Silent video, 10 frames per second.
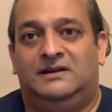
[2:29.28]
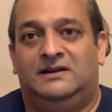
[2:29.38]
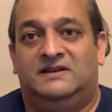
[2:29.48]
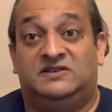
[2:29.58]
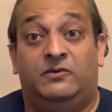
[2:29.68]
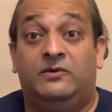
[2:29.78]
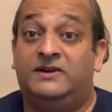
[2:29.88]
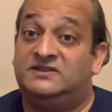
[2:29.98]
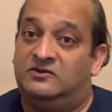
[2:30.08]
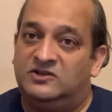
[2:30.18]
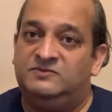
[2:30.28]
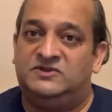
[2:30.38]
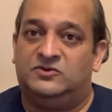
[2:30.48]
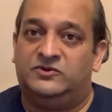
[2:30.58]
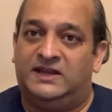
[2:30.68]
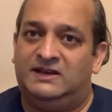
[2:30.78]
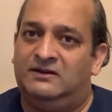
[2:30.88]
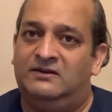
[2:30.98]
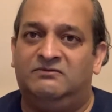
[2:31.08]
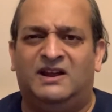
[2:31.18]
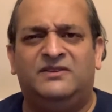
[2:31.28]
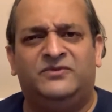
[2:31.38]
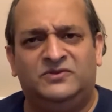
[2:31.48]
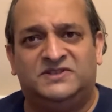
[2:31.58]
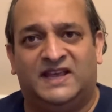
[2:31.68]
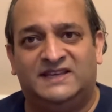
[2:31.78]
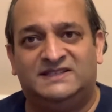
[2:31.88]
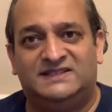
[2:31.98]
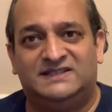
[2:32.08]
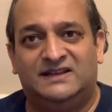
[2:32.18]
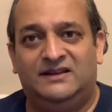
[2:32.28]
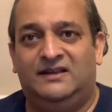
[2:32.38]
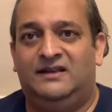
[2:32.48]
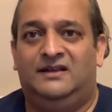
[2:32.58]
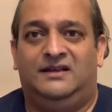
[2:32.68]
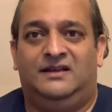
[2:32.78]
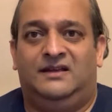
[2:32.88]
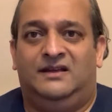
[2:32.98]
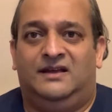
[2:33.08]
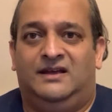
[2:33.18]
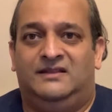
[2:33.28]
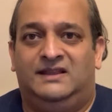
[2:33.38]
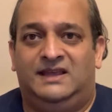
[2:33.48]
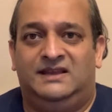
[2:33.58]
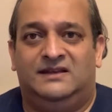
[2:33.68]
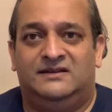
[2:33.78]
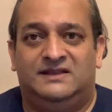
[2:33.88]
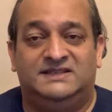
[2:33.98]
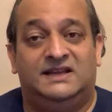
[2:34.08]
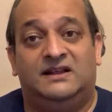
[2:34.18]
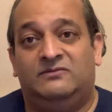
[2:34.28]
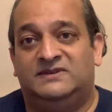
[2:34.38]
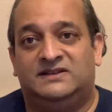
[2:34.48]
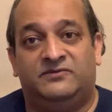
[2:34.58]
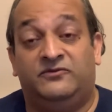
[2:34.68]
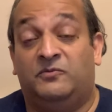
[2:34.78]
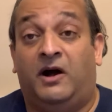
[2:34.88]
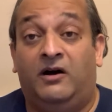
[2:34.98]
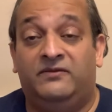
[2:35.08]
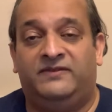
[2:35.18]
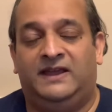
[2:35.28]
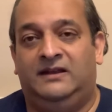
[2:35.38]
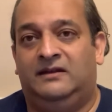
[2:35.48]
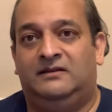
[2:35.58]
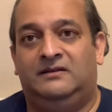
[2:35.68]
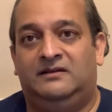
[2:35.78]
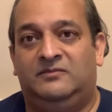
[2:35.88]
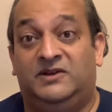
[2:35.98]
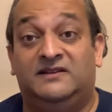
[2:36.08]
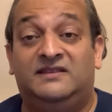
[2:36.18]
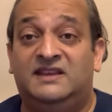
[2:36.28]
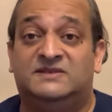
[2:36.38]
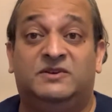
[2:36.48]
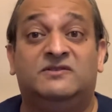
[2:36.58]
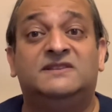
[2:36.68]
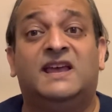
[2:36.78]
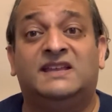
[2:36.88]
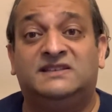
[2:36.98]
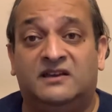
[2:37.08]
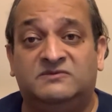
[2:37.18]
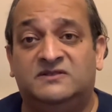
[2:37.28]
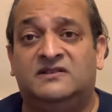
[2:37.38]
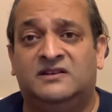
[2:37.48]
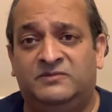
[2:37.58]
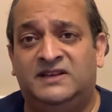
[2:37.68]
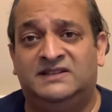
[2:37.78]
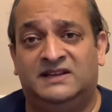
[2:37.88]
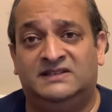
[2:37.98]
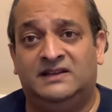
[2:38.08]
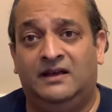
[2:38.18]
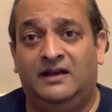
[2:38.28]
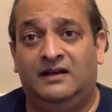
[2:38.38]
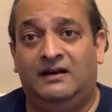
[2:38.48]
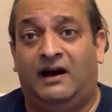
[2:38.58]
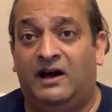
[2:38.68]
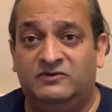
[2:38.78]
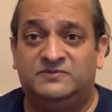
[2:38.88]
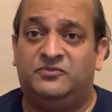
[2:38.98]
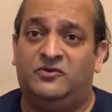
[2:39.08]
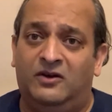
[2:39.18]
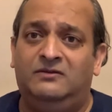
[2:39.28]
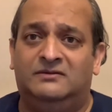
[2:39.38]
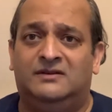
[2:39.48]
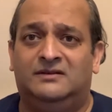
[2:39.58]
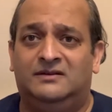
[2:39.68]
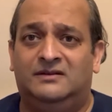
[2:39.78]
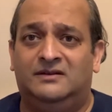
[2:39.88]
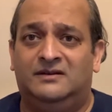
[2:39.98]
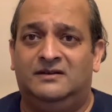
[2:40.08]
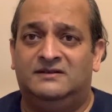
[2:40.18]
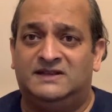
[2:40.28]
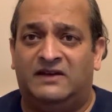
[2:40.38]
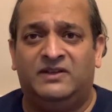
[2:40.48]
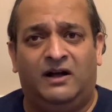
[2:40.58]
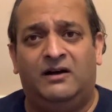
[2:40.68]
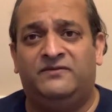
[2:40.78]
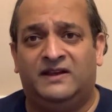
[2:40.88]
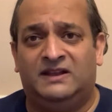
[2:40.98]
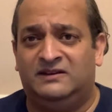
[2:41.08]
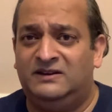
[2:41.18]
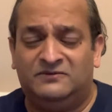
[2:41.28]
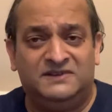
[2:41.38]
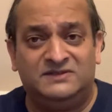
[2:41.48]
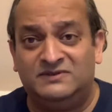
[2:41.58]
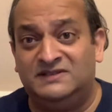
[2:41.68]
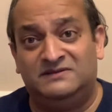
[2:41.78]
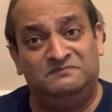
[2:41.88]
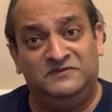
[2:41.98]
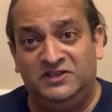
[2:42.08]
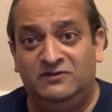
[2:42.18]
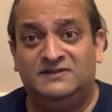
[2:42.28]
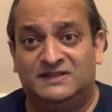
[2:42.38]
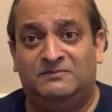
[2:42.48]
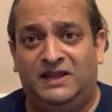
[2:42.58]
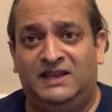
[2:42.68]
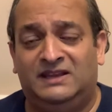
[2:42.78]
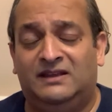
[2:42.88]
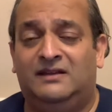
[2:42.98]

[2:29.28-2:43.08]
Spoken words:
And so when I went to the hospital, they ran a few tests and they said I was suffering from heart failure. But the thing is, because I had type 2 diabetes, I was prone to having heart failure. This was news to me.